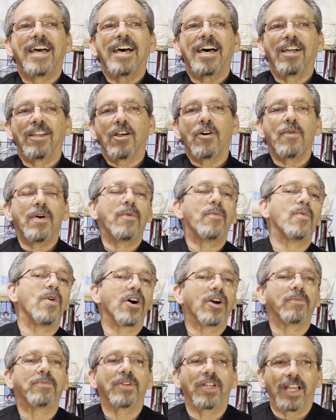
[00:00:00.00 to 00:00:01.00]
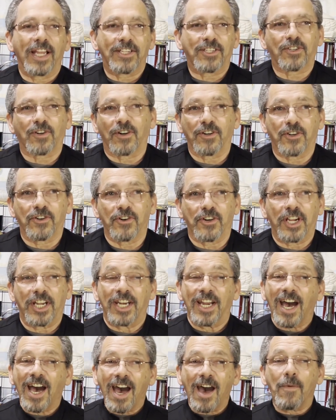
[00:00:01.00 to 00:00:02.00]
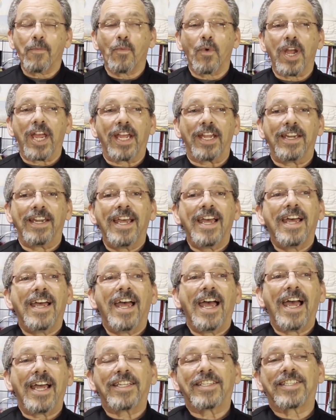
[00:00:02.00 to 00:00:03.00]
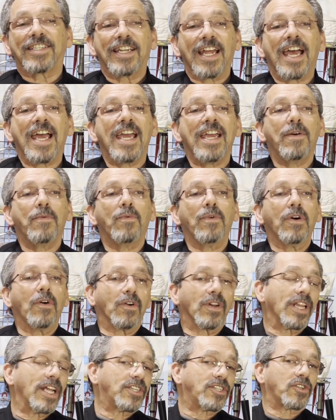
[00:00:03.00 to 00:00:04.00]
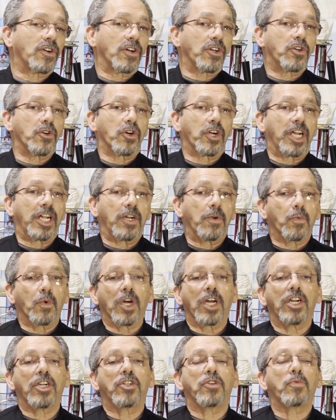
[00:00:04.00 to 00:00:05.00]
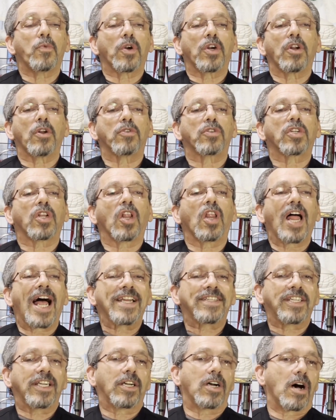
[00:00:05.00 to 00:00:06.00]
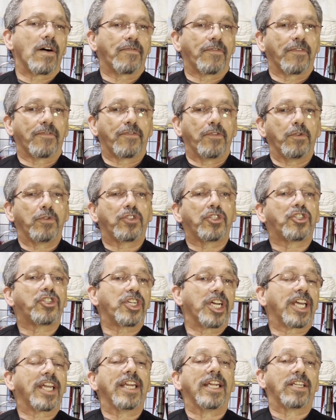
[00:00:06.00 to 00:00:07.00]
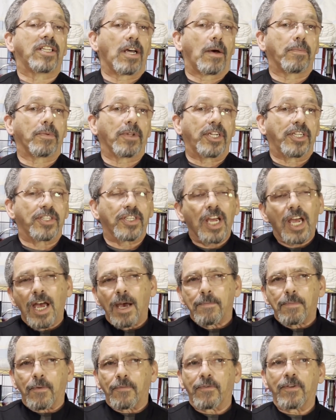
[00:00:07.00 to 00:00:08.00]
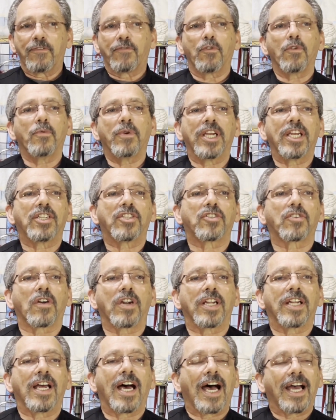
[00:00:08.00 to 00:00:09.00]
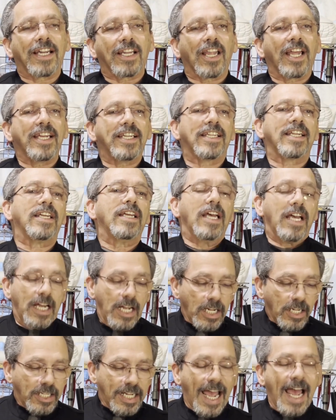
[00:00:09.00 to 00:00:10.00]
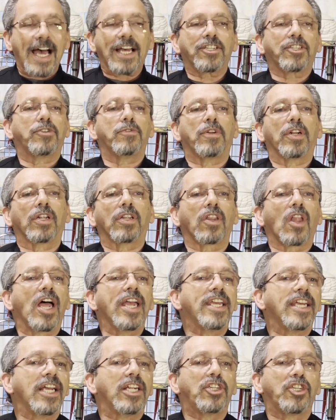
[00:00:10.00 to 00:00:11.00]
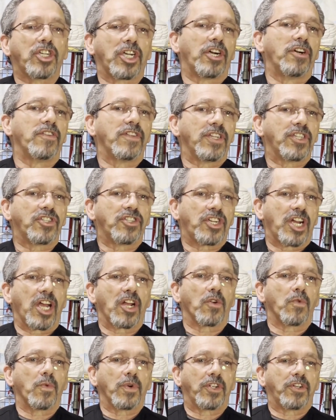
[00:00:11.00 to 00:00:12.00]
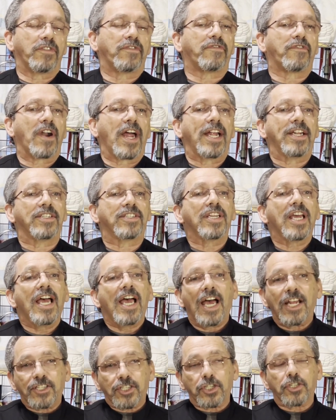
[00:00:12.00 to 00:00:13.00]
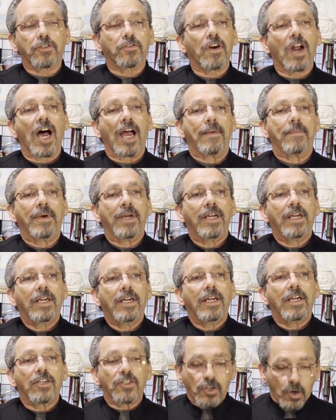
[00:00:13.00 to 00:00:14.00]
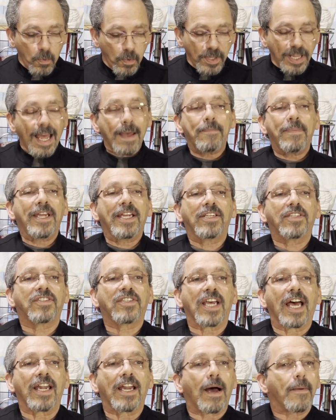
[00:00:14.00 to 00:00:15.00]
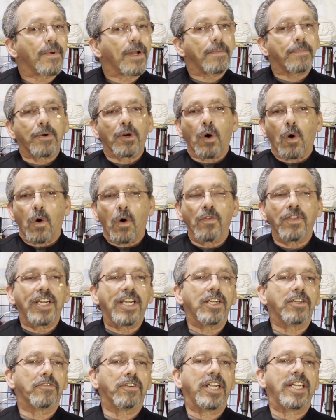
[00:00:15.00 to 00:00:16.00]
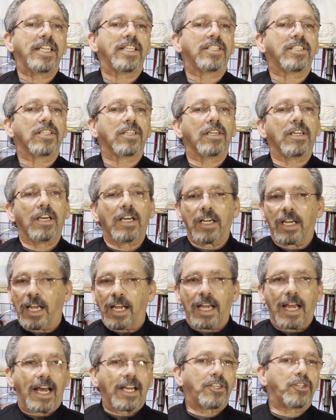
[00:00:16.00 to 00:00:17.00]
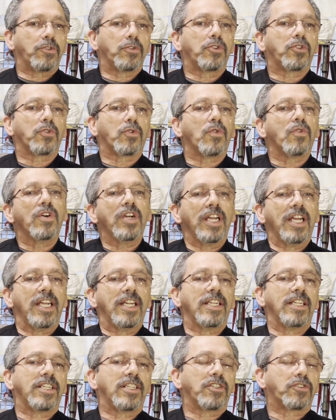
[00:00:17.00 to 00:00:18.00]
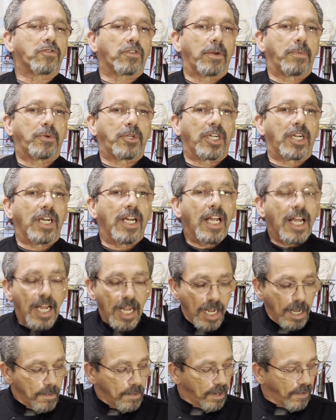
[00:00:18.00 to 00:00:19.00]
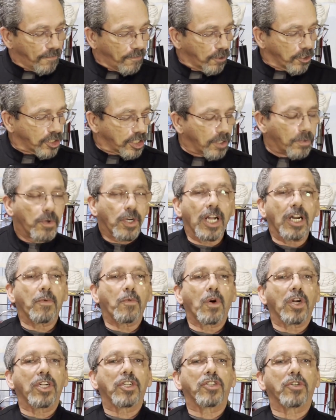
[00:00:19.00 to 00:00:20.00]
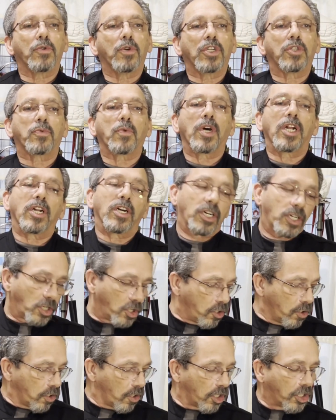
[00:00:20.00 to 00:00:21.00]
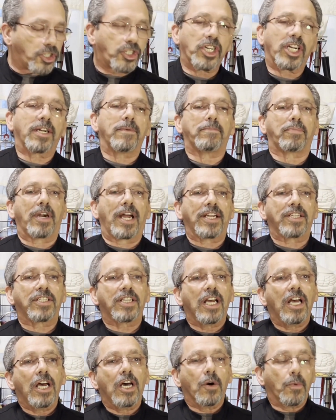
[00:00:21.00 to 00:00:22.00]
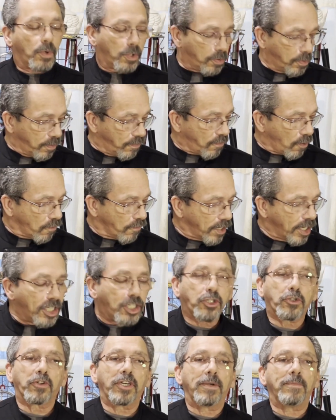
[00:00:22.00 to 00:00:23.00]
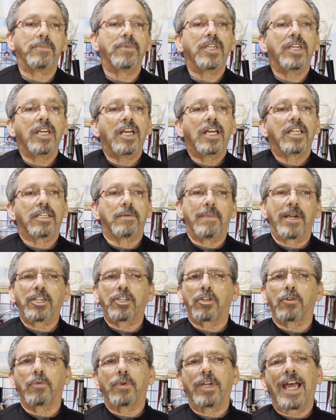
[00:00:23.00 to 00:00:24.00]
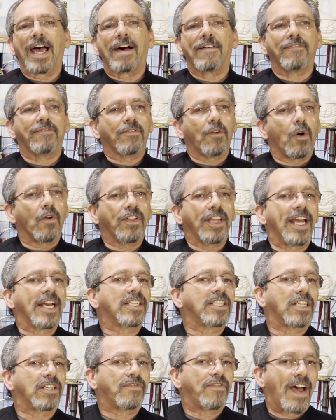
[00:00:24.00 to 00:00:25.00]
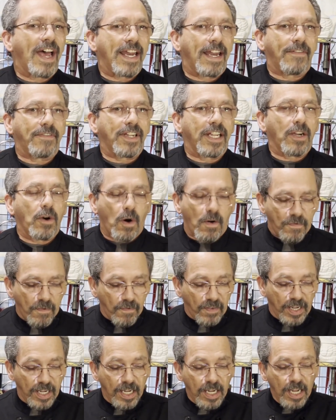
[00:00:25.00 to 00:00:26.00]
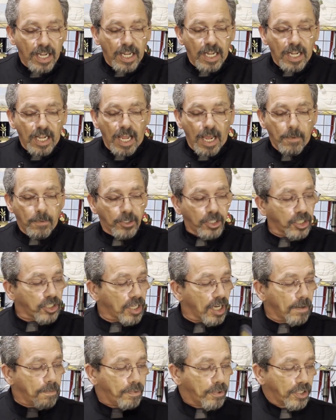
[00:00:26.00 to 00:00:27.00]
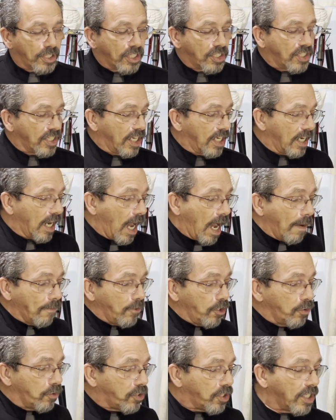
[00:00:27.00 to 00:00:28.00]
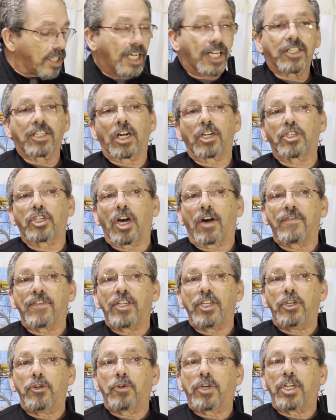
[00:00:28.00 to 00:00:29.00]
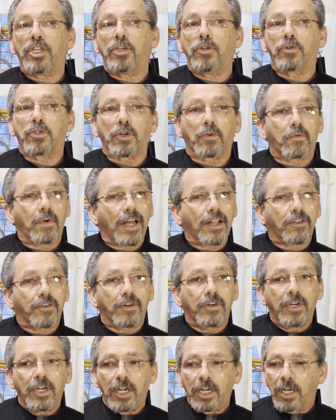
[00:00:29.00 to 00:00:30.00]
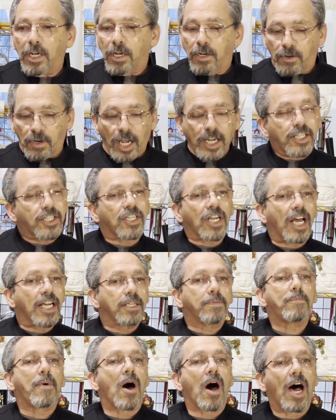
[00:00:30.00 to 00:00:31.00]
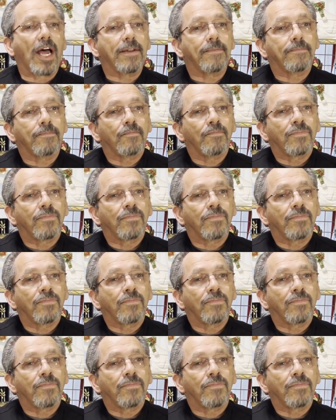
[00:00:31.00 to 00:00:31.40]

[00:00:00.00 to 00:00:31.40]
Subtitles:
Hello and welcome to Let's Start Cooking. I'm Wayne, and today on Let's Start Cooking, we're going to do one of those classic comfort foods, chicken and dumplings. But before we get started, I'd like to ask you to like and share this channel with your friends and subscribe. So with that being said, I'm going to put all the ingredients, as usual, in the description. And the first thing we're going to want to do is we're going to cook our chicken breast, which we've already trimmed to make sure we have all the excess fat and everything off of it. And we're just going to put this in. I'm using a Dutch oven. You can use a regular nice sized pot.